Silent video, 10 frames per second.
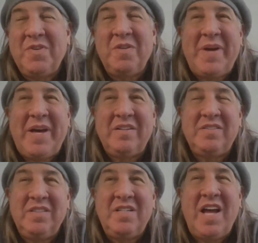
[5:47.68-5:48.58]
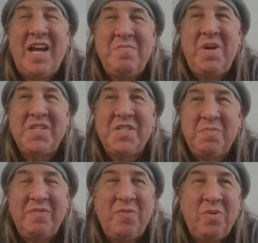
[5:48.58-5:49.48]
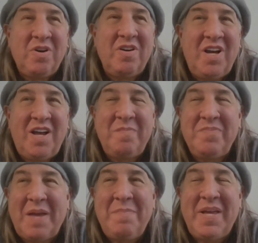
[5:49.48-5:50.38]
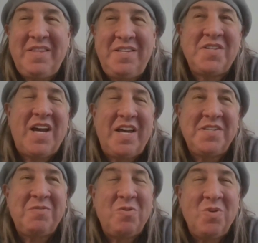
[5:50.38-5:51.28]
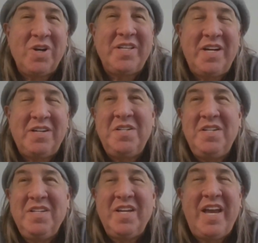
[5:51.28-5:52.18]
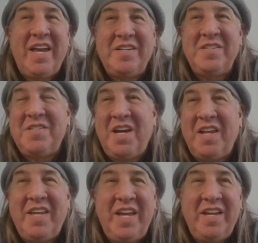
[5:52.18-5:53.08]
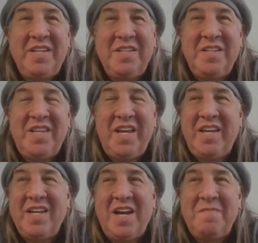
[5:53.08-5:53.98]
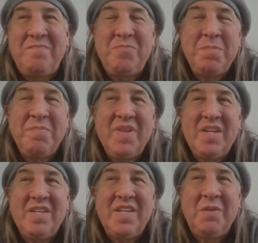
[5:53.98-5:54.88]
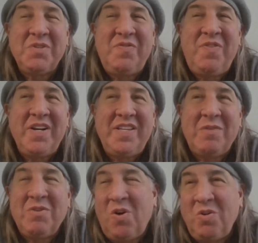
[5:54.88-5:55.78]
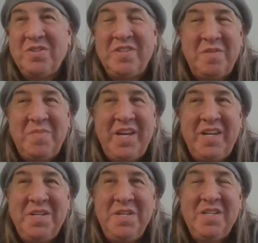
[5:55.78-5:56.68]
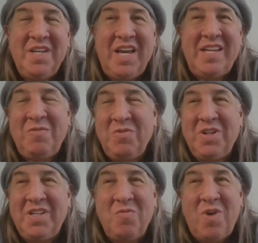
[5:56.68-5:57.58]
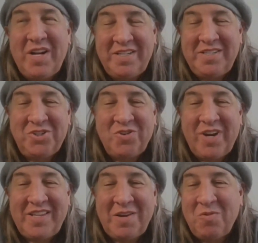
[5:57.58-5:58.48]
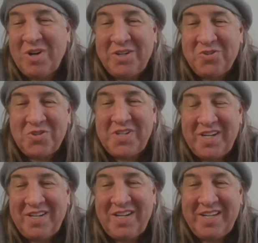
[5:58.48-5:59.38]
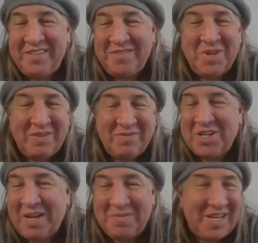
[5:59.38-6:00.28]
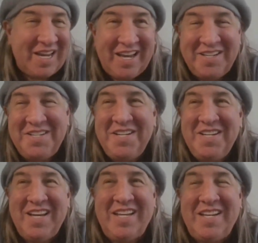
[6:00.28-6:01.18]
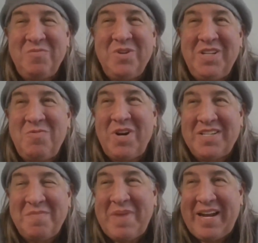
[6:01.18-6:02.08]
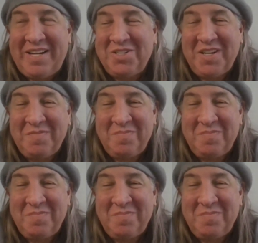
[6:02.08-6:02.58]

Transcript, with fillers: for about nine months before um, I met these guys that were working there, and uh, they they. Um, it was funny. They were older than me, and they really wanted to trade. They weren't interested in like whatever jobs they had, and they really wanted to manage like